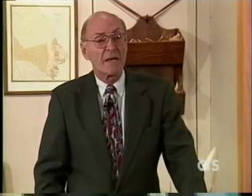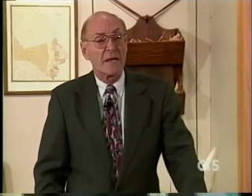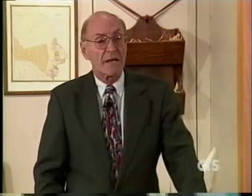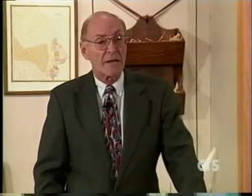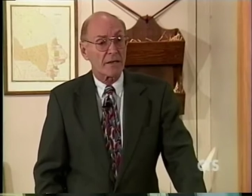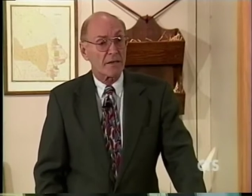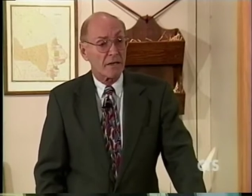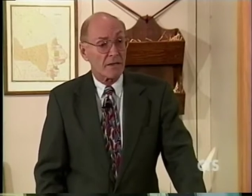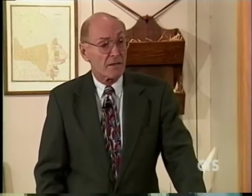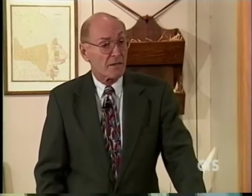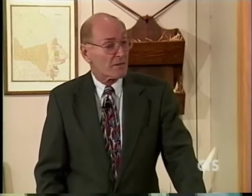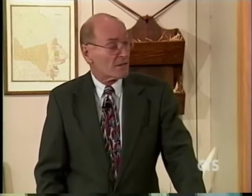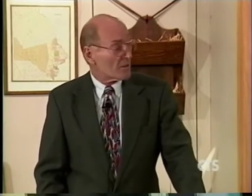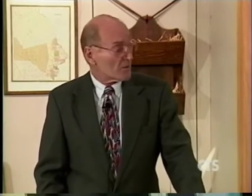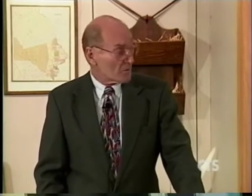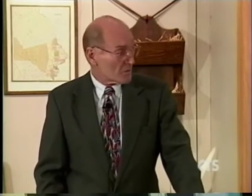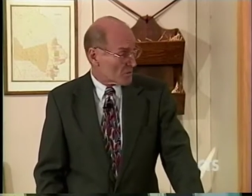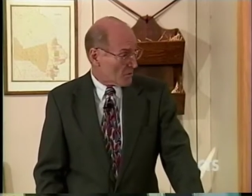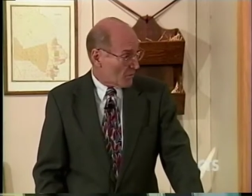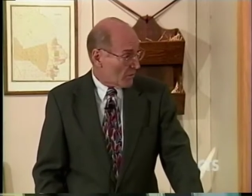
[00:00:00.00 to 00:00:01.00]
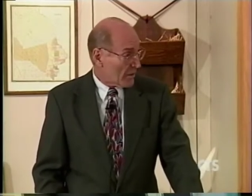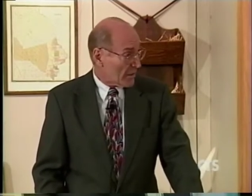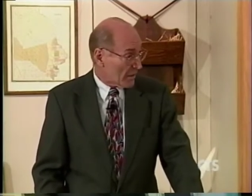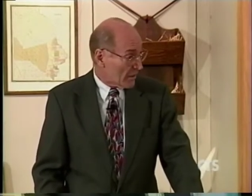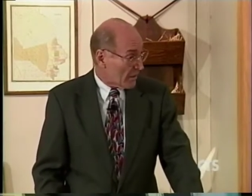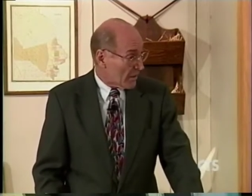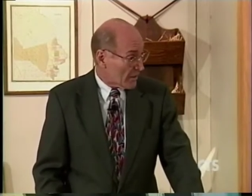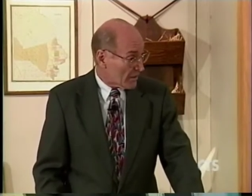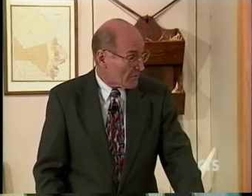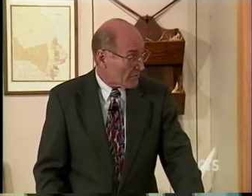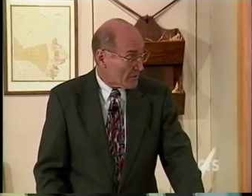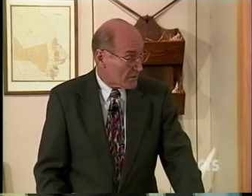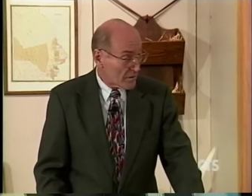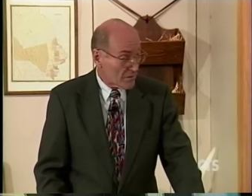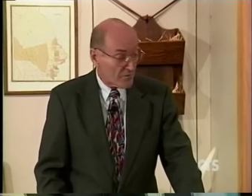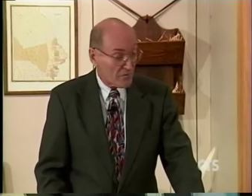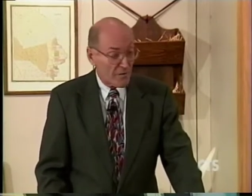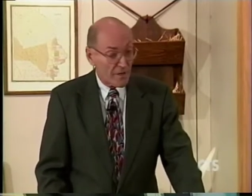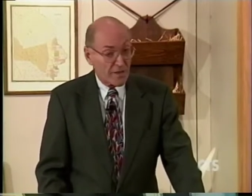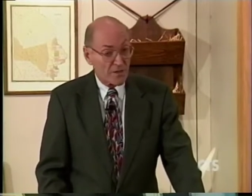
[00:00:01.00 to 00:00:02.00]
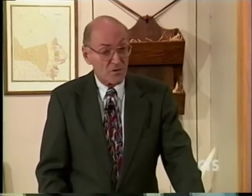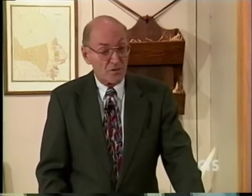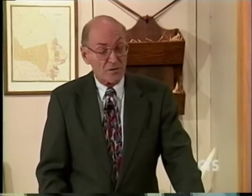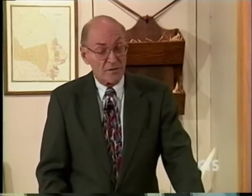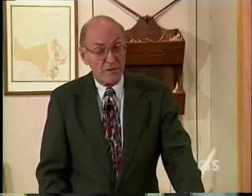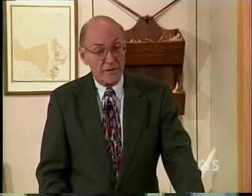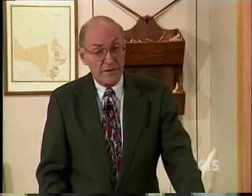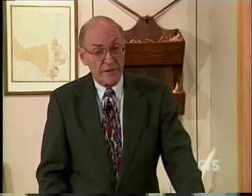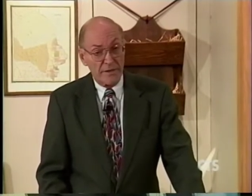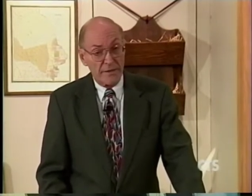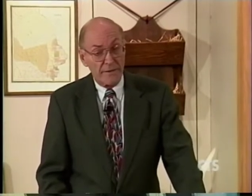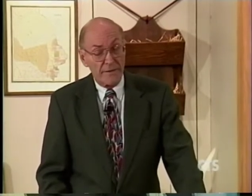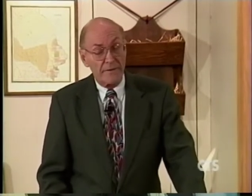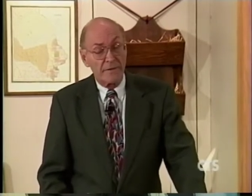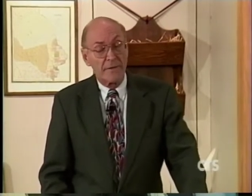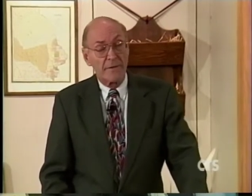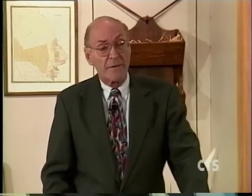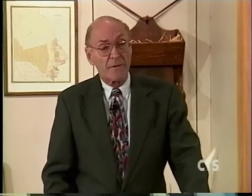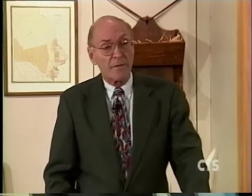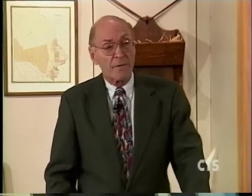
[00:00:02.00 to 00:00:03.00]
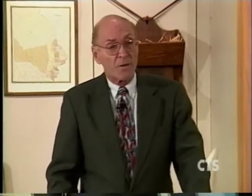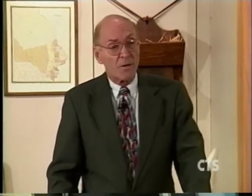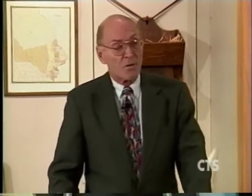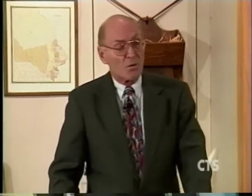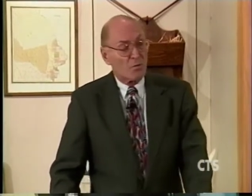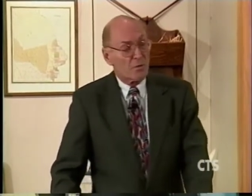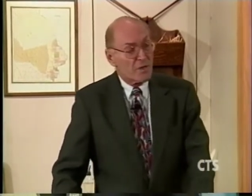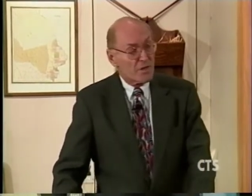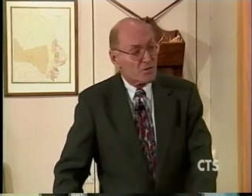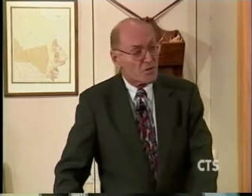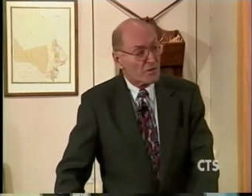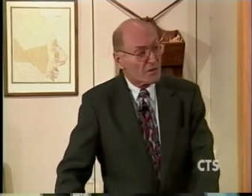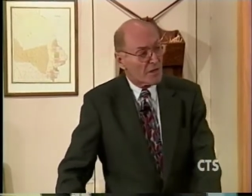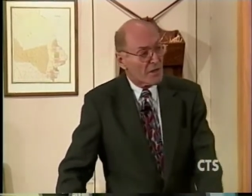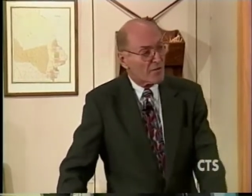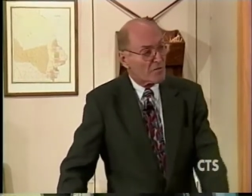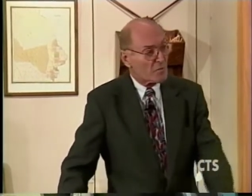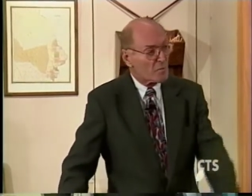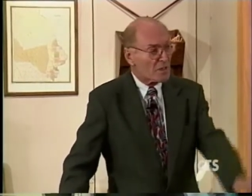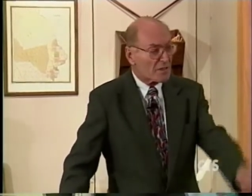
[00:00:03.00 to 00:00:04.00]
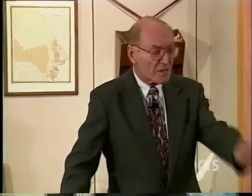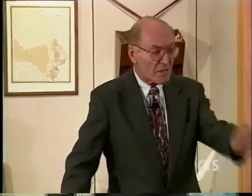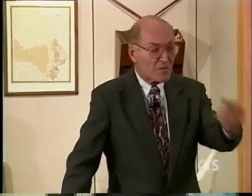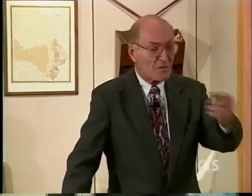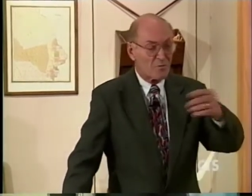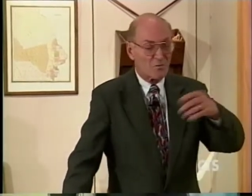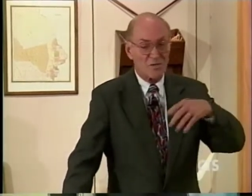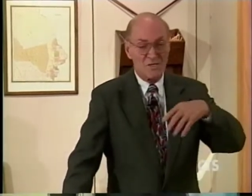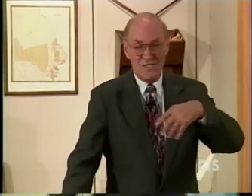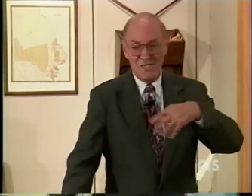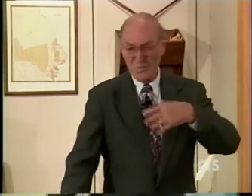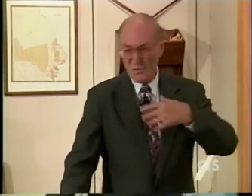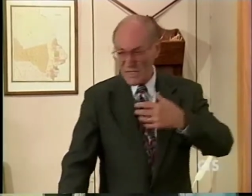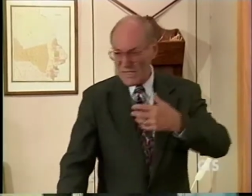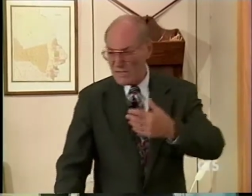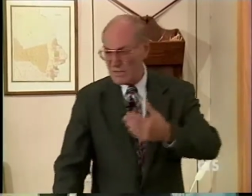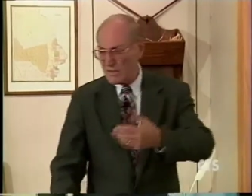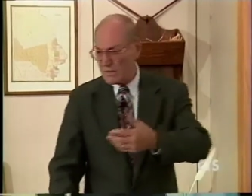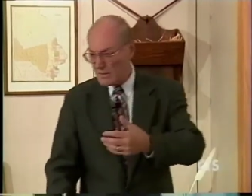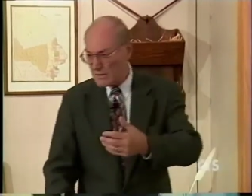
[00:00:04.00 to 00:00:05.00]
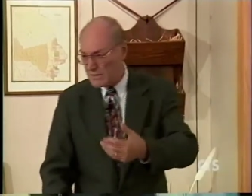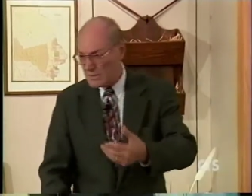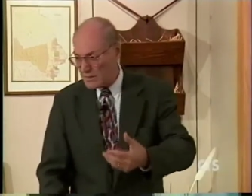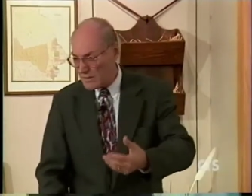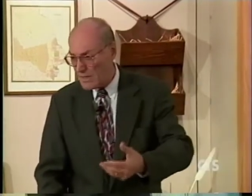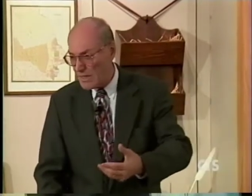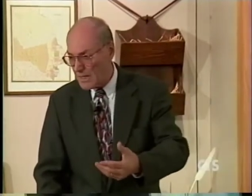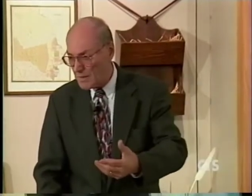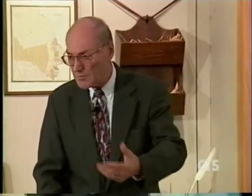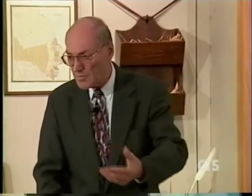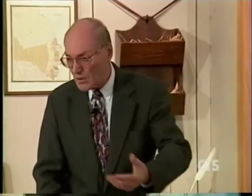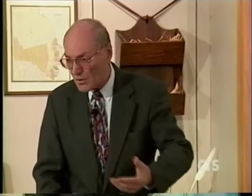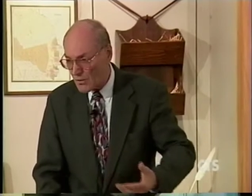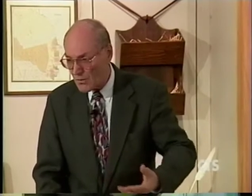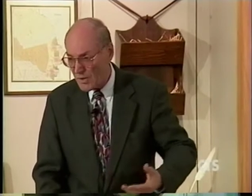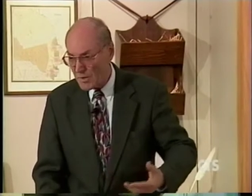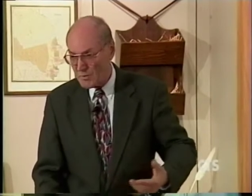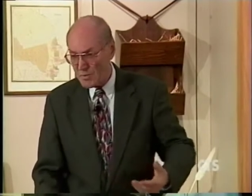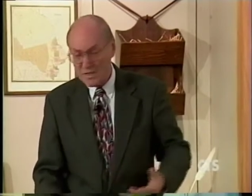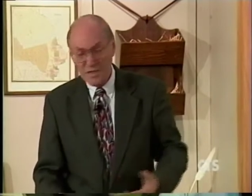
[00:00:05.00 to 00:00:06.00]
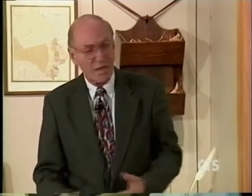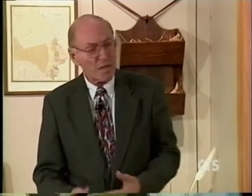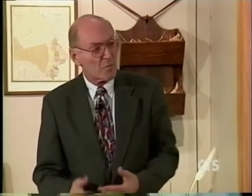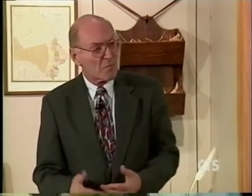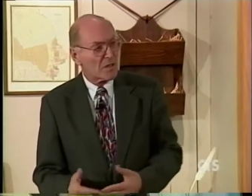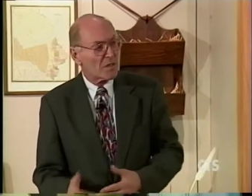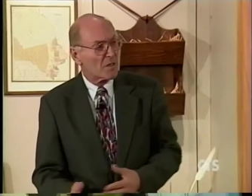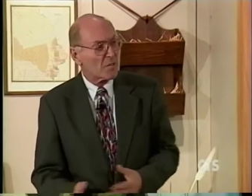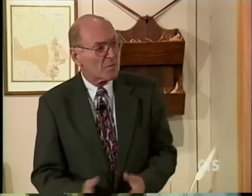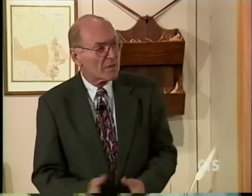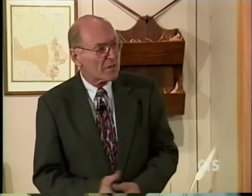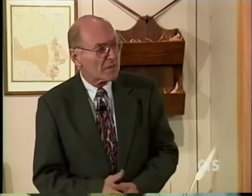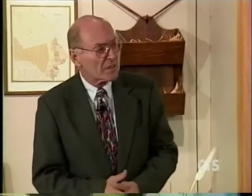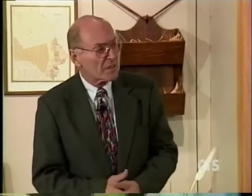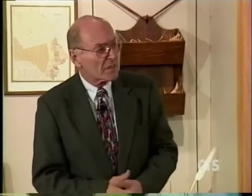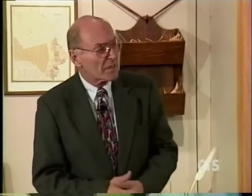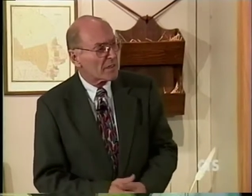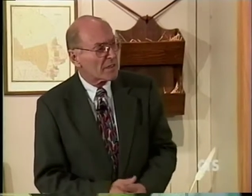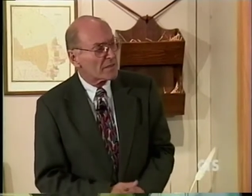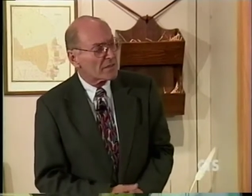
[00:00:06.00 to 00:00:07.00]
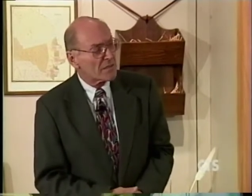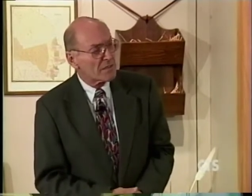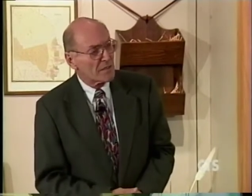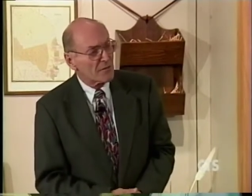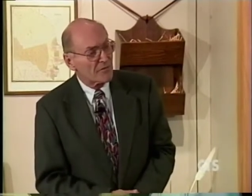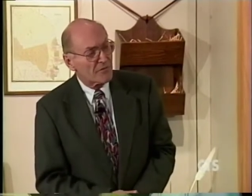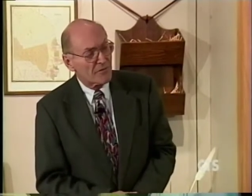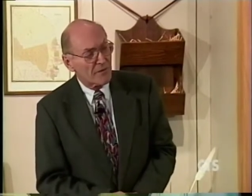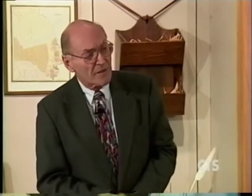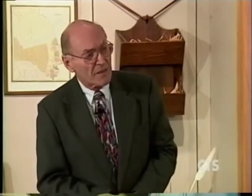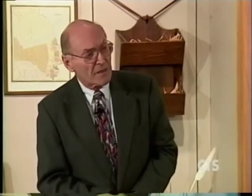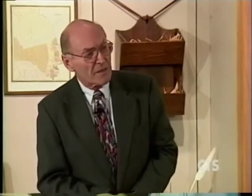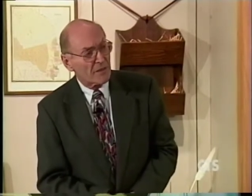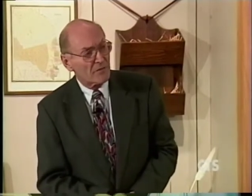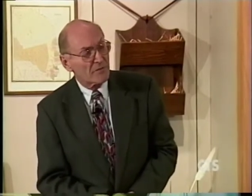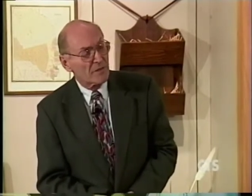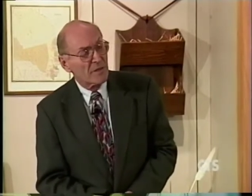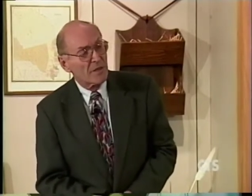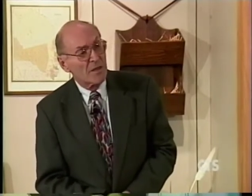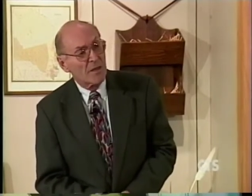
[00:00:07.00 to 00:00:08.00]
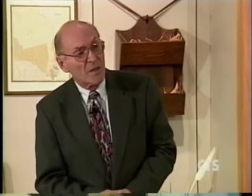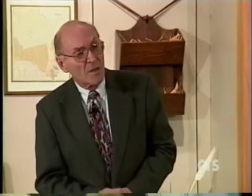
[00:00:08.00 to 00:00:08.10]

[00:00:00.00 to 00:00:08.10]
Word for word: and, and there was quite a lot of the infection there the Norwegian government, it was Sweden at the time, Norway became independent in 1905,